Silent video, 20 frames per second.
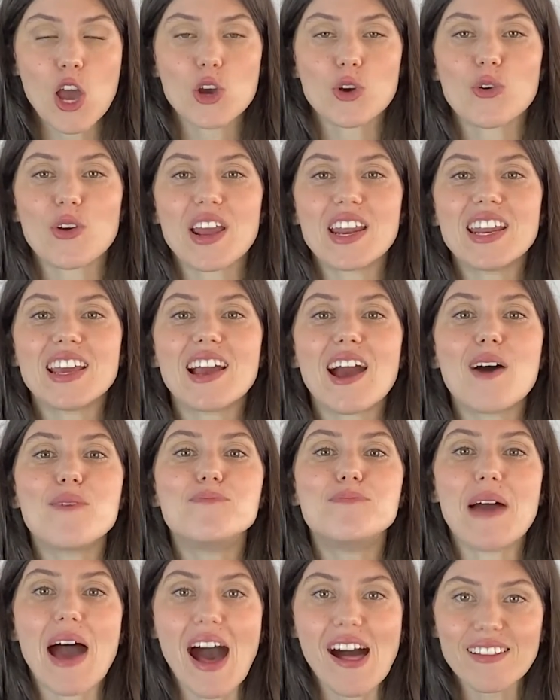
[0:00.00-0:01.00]
creating a
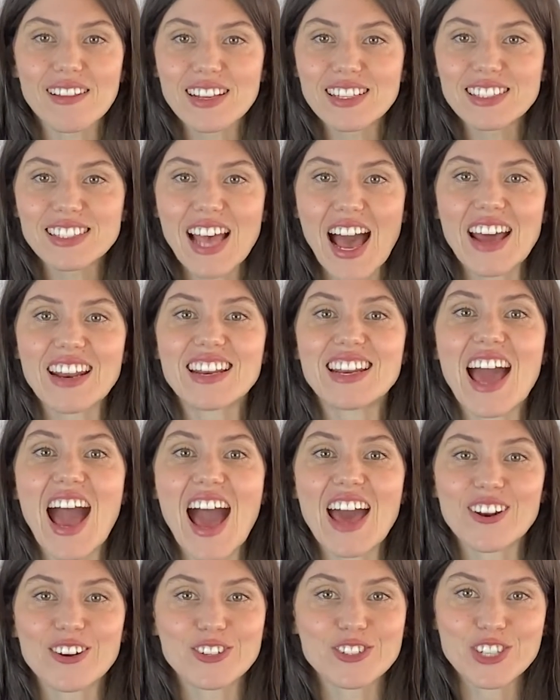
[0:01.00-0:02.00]
balance at an
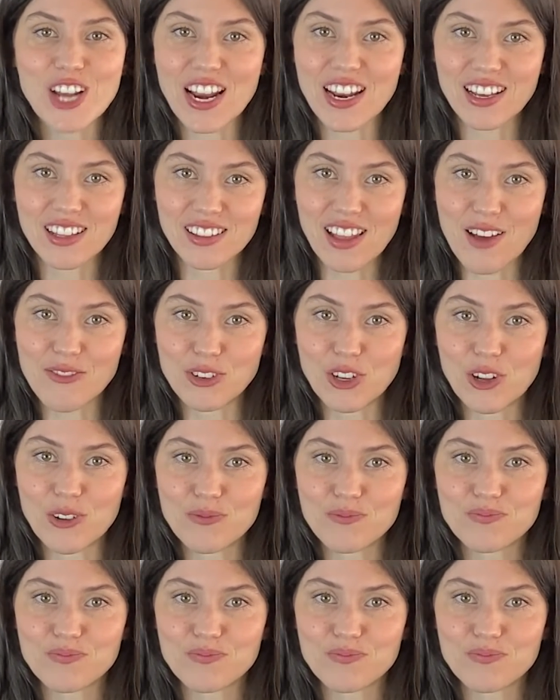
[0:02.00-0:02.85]
energetic level.